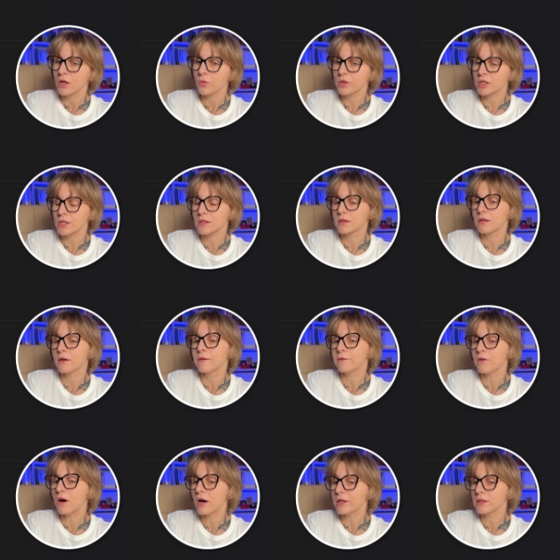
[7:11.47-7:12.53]
which is a
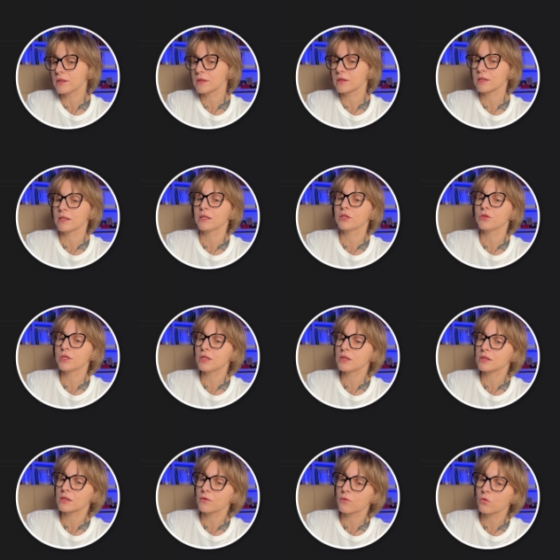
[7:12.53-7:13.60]
Vaadin's
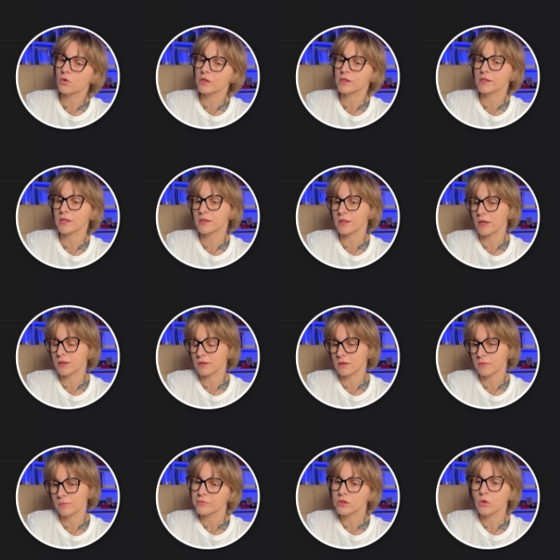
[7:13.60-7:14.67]
utility for CSS.
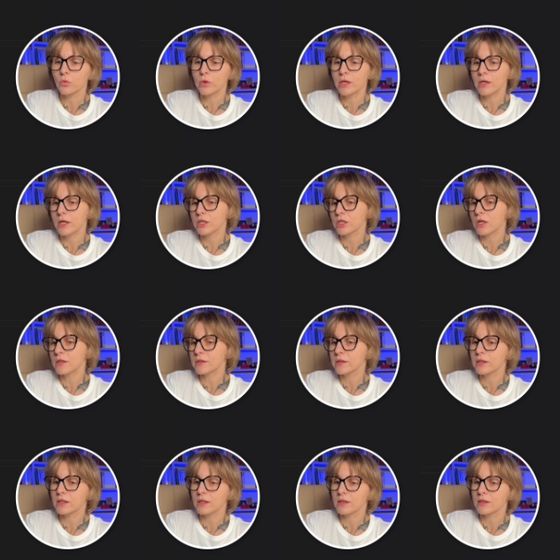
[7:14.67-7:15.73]
So we adjust
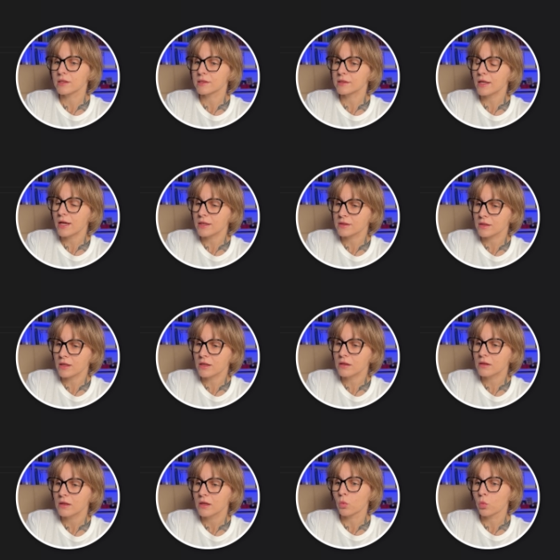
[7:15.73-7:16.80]
the uh,
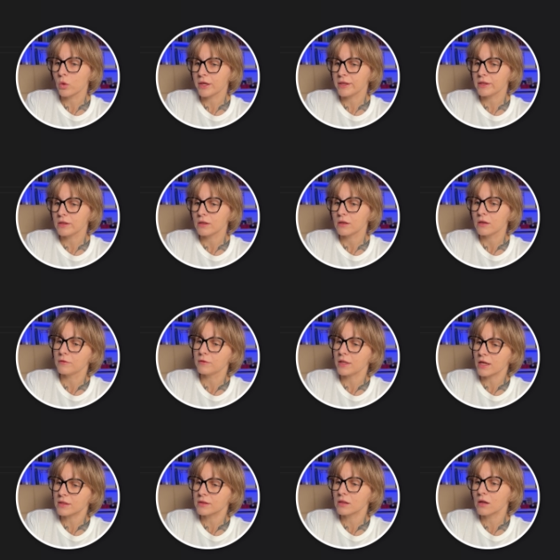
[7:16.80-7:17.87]
sizing, we uh,
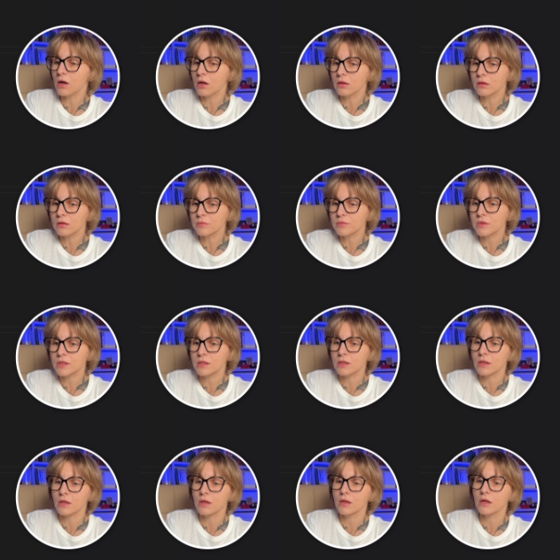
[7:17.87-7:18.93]
flex the columns,
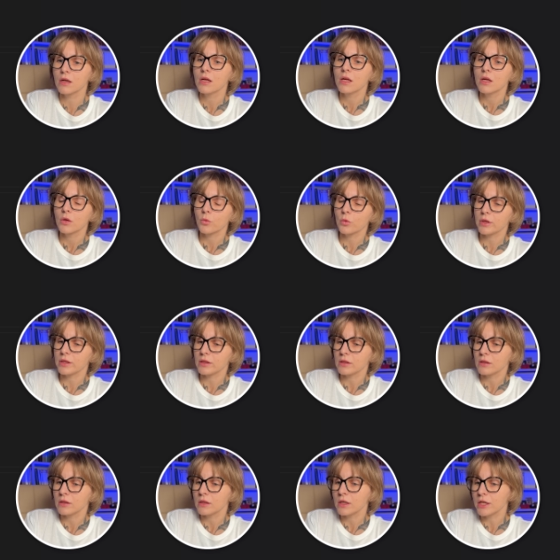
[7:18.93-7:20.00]
uh, we
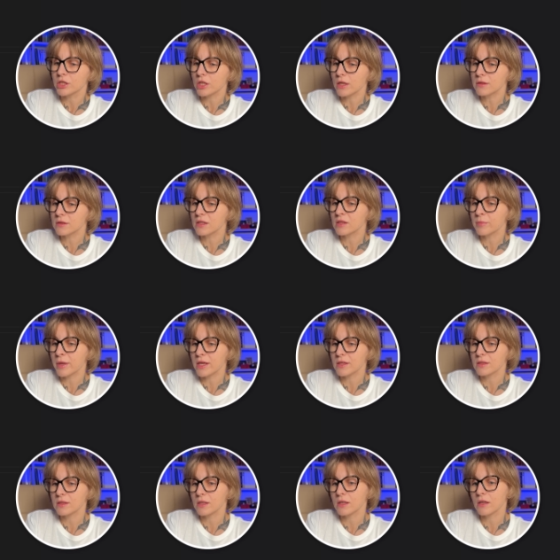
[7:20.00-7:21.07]
uh, adjust the
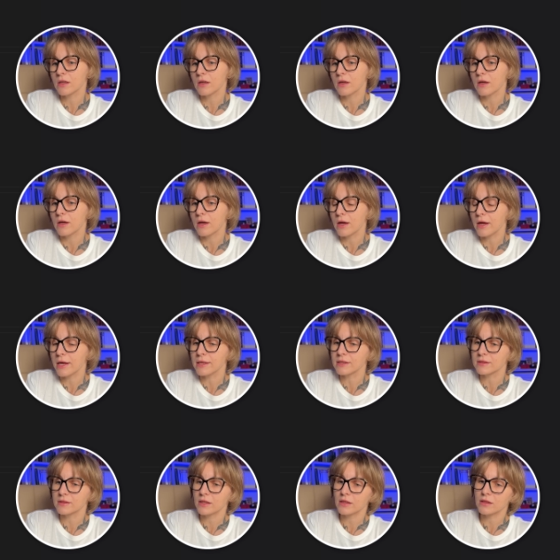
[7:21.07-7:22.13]
spacing, uh, and
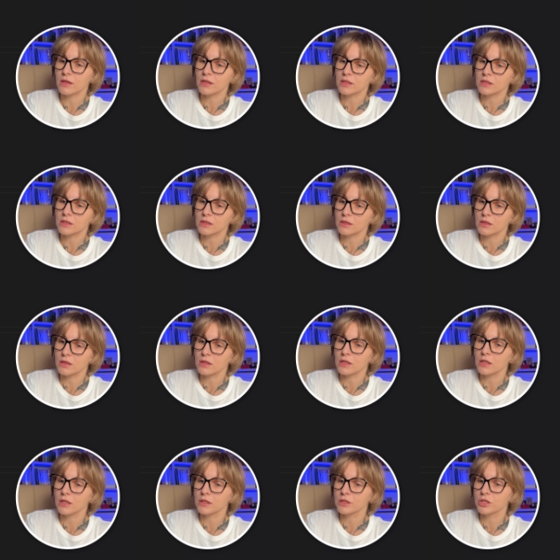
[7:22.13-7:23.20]
say
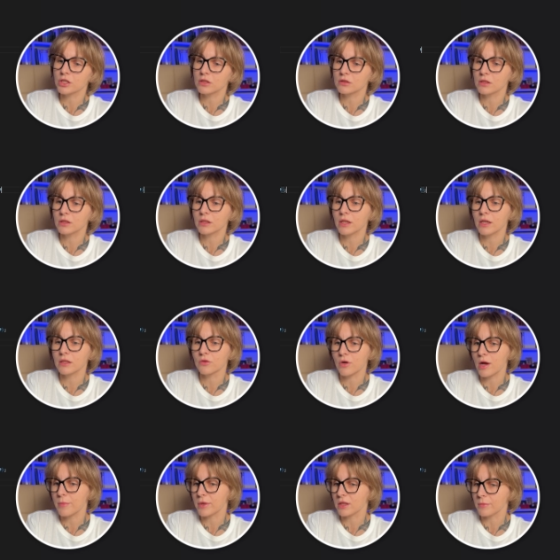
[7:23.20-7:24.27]
that children can
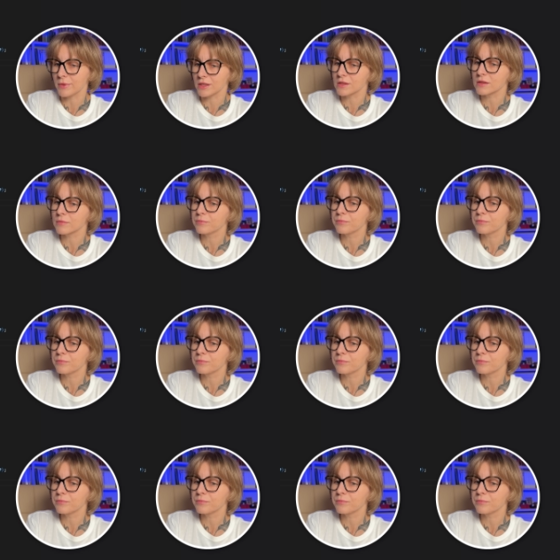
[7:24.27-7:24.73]
wrap elements.